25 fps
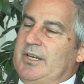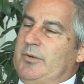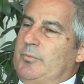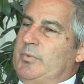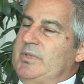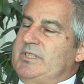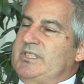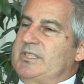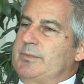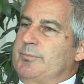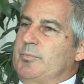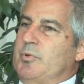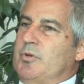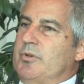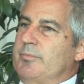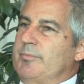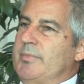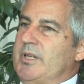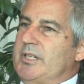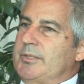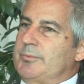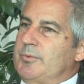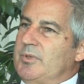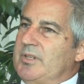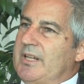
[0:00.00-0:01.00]
We support
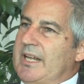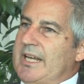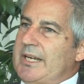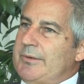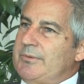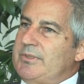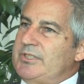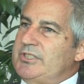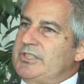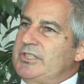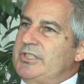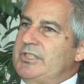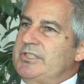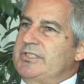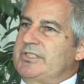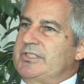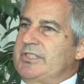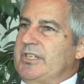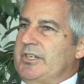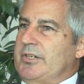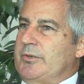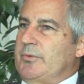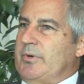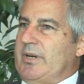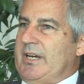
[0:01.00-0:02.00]
multiple languages,
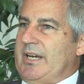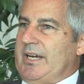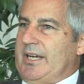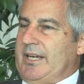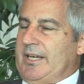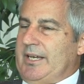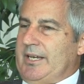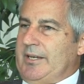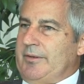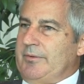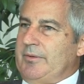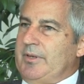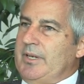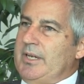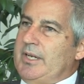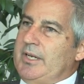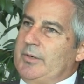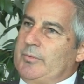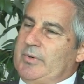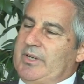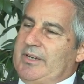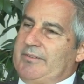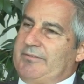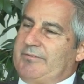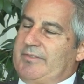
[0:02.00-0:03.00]
so
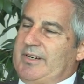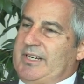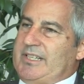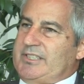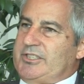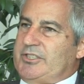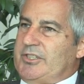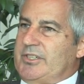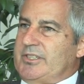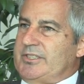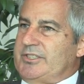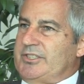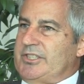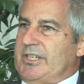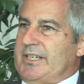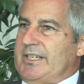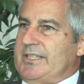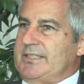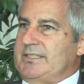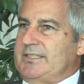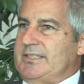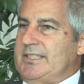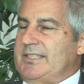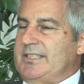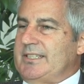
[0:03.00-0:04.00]
we have franchise
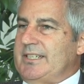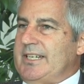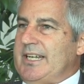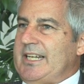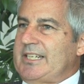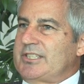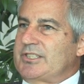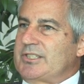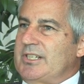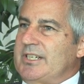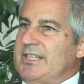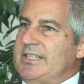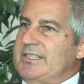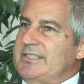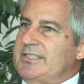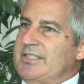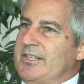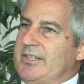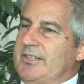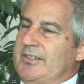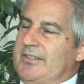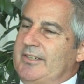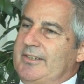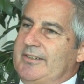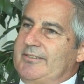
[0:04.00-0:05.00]
chains internationally,
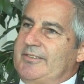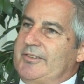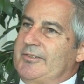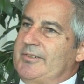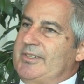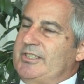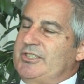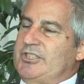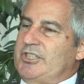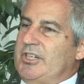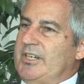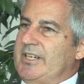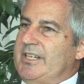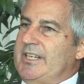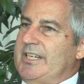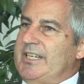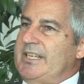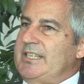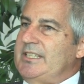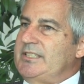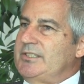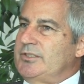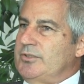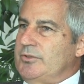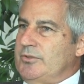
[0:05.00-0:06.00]
so if they're in
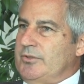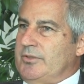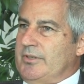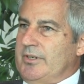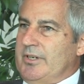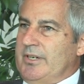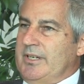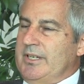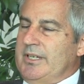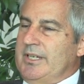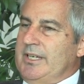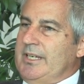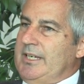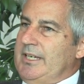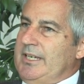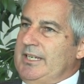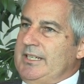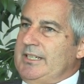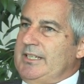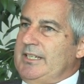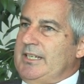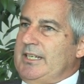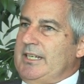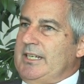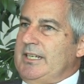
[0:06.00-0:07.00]
Chinese or
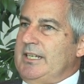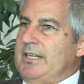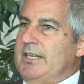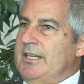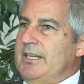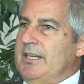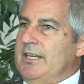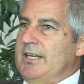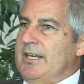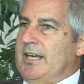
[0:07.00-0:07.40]
Hindi.